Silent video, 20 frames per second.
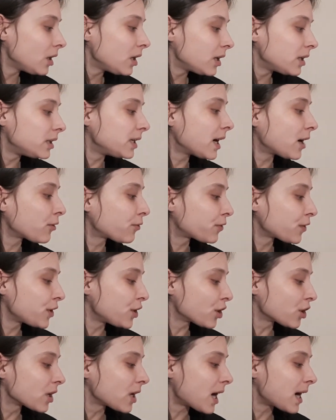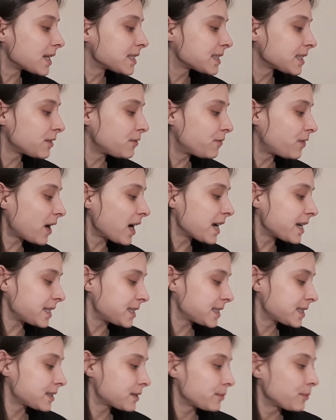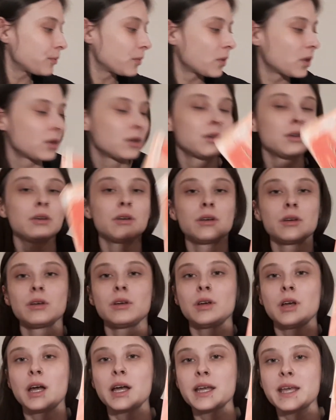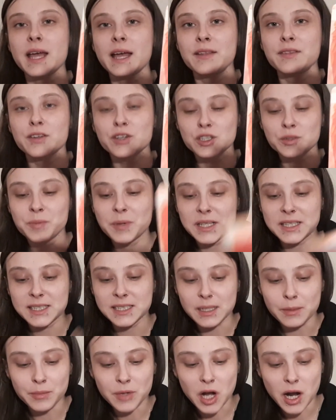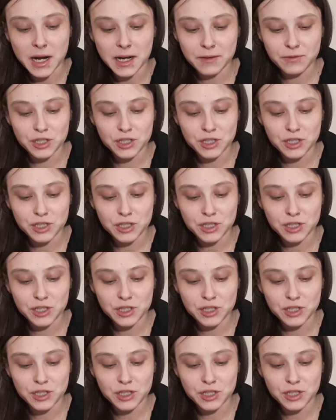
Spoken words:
Now, for your guys' advice, again, there's been some kind of